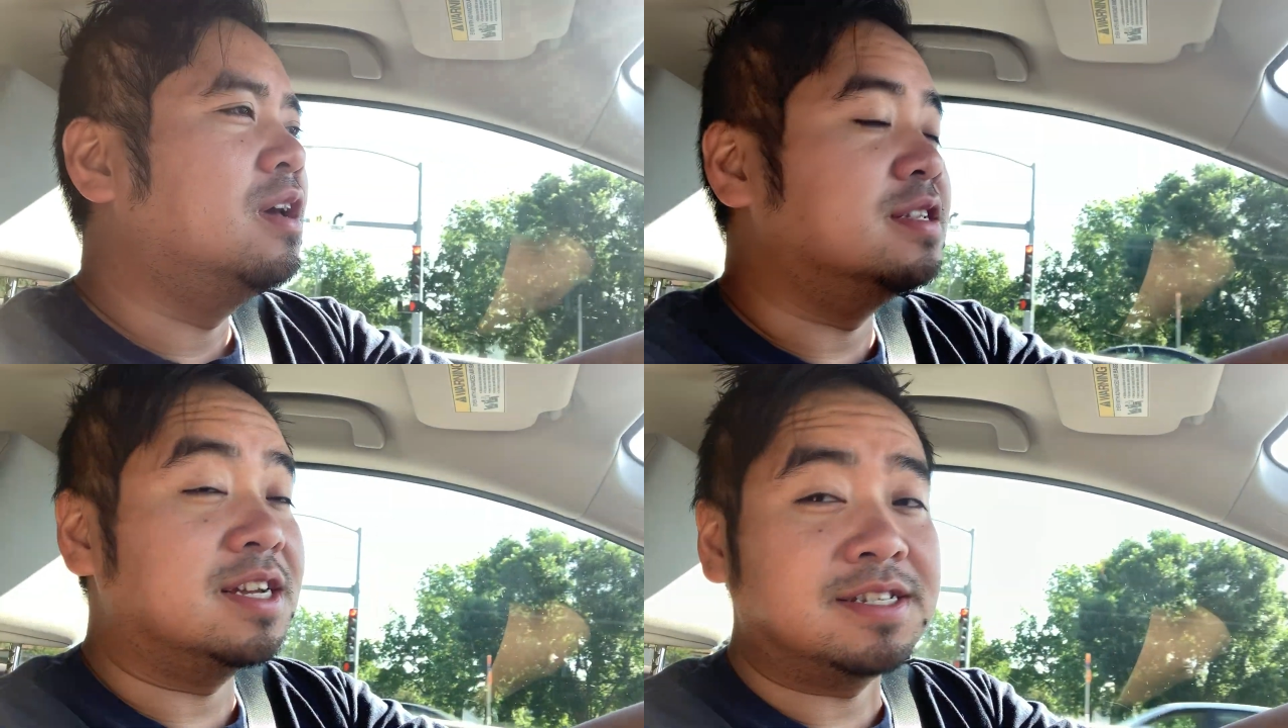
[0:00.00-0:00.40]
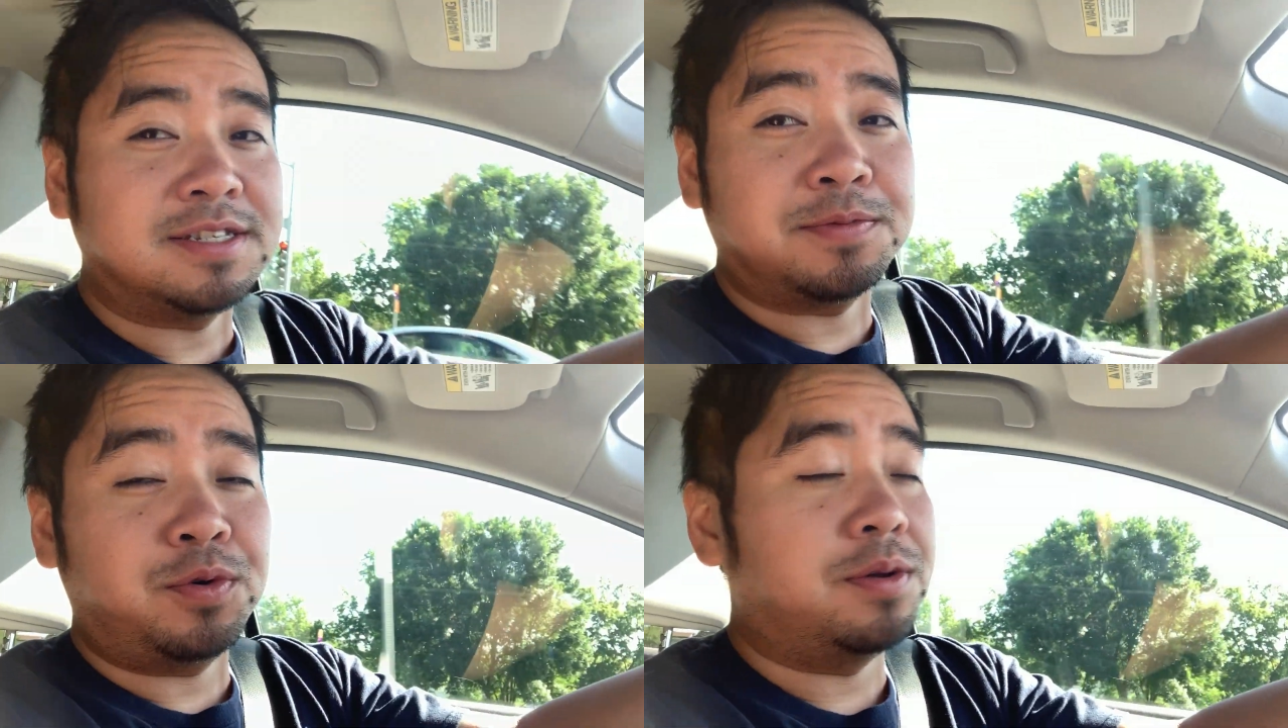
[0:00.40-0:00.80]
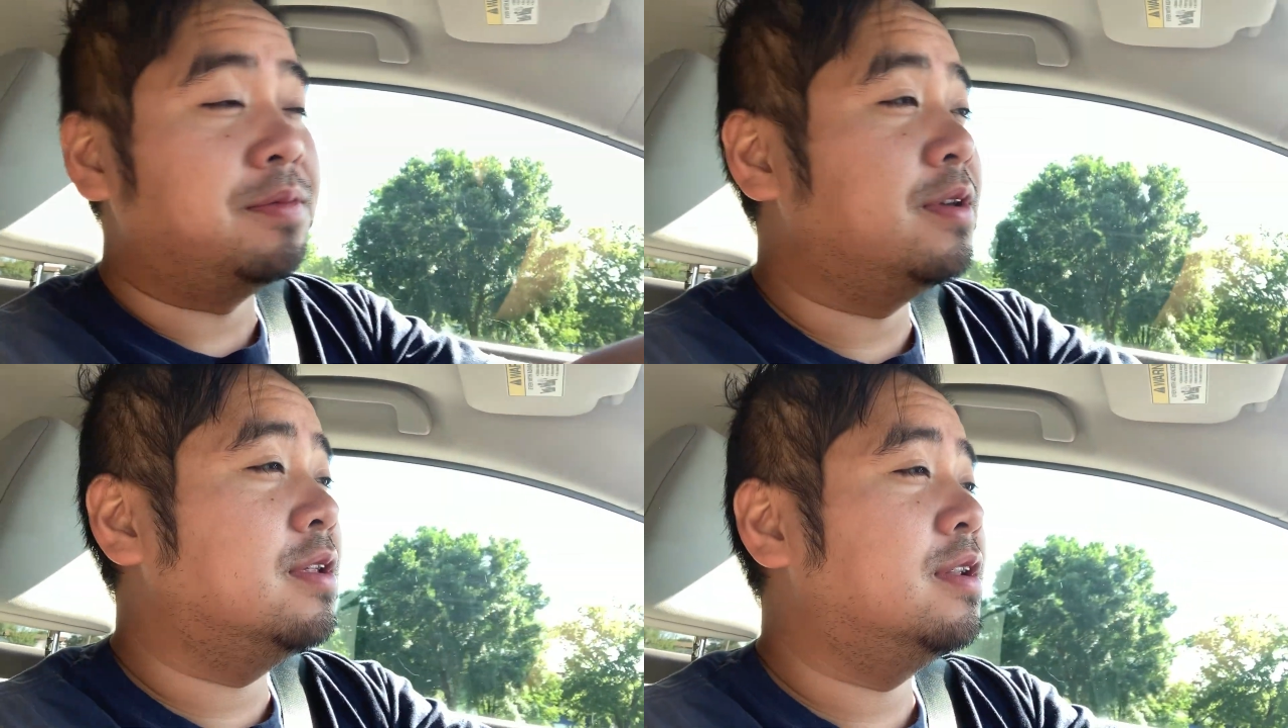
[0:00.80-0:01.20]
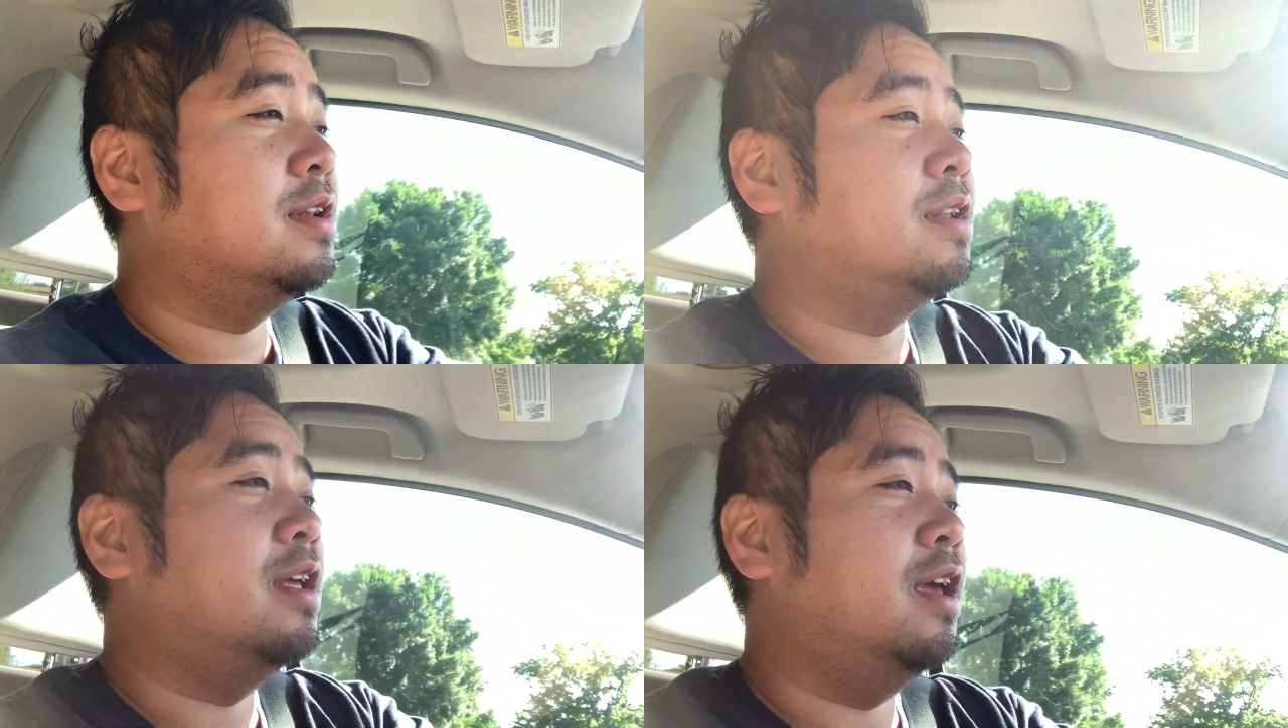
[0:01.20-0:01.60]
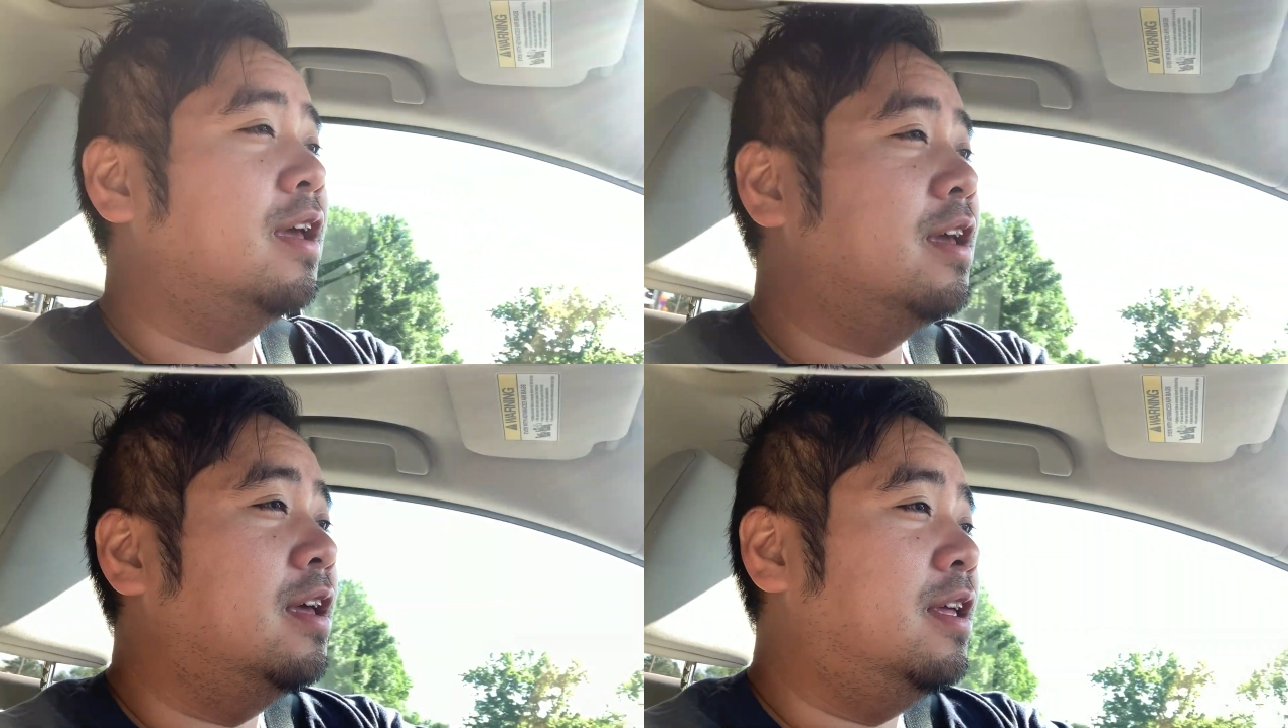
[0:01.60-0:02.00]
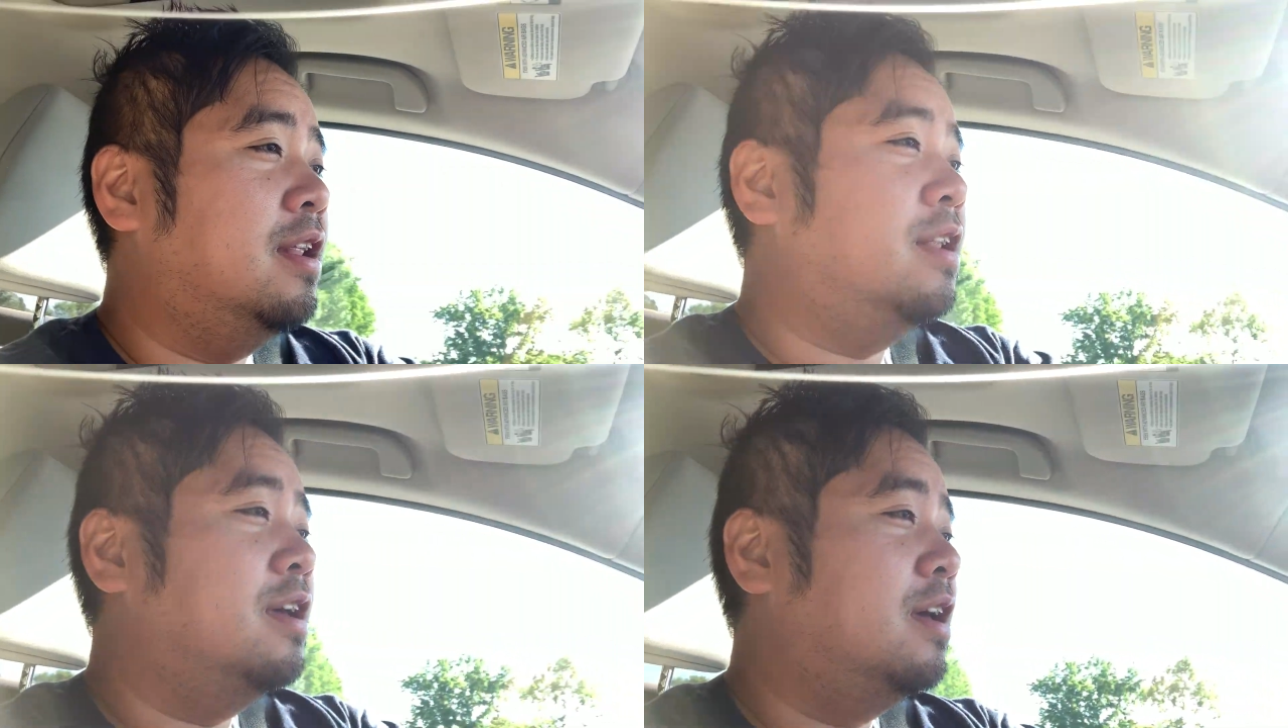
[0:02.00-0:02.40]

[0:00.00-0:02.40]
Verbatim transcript: a dentist appointment and